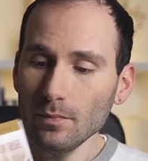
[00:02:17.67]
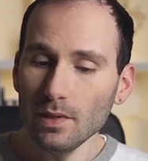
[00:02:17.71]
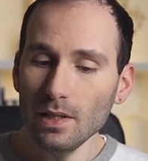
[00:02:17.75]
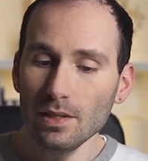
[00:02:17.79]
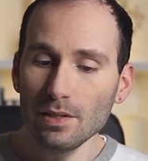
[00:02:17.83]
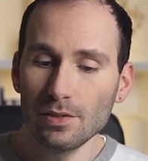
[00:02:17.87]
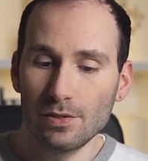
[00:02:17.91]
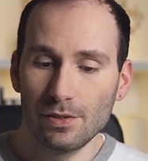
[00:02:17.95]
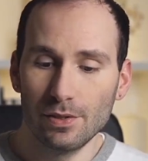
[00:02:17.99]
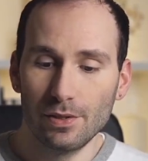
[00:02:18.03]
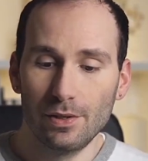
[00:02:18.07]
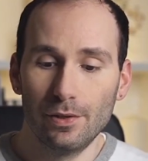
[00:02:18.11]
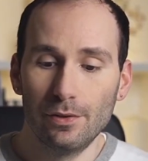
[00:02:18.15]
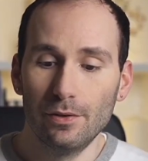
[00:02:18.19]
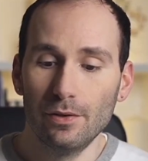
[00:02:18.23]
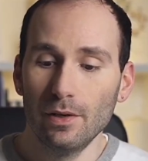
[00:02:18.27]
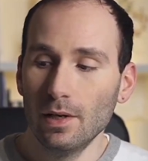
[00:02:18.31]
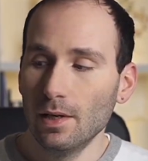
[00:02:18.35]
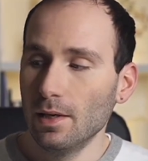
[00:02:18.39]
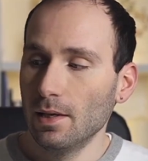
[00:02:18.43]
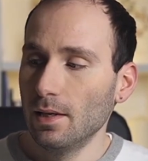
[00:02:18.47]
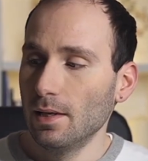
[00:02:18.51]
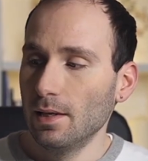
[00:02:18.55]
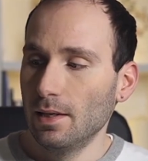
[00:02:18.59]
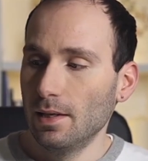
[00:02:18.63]
So
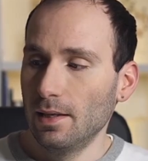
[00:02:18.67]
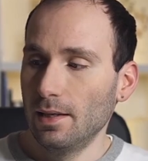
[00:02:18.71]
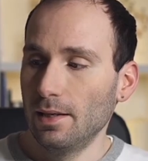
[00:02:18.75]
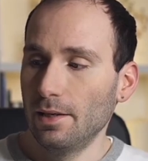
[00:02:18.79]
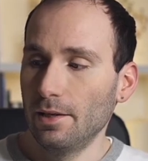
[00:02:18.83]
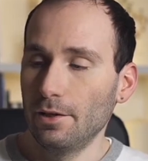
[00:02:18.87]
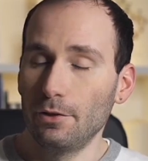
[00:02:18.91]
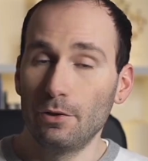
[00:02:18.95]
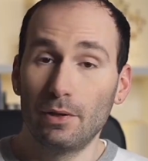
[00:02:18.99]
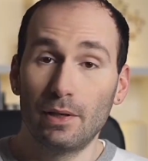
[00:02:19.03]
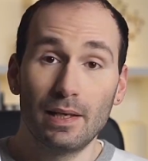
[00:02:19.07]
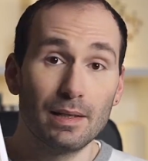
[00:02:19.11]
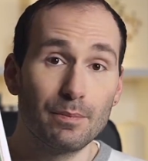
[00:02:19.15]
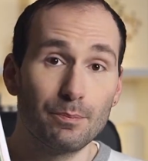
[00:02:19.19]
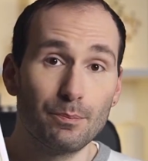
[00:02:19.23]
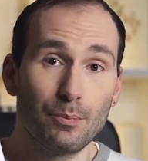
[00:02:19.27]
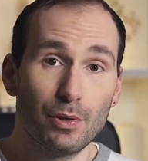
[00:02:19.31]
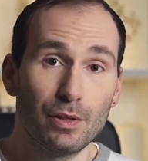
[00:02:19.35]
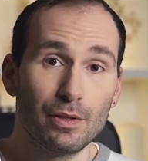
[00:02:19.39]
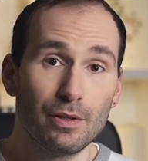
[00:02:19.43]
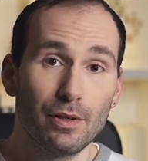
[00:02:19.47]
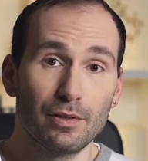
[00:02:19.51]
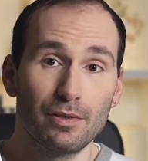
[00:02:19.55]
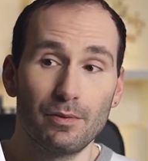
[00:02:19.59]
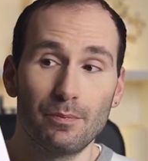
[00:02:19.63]
you can put
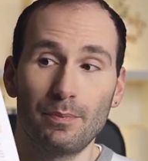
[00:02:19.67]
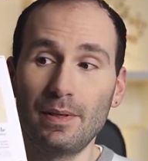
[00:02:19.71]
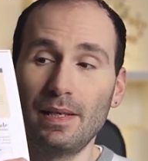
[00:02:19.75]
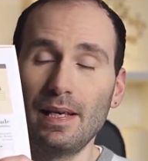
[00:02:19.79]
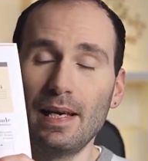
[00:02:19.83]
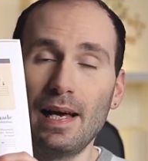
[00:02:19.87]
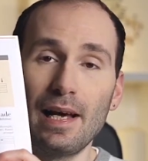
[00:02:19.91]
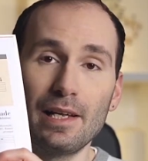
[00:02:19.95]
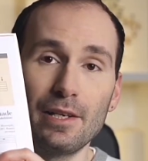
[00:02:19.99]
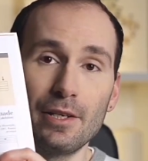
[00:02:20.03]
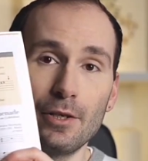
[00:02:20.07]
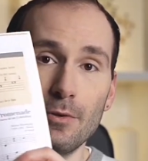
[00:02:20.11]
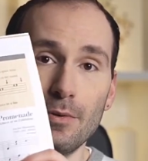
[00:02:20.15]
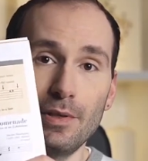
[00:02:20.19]
it on the piano,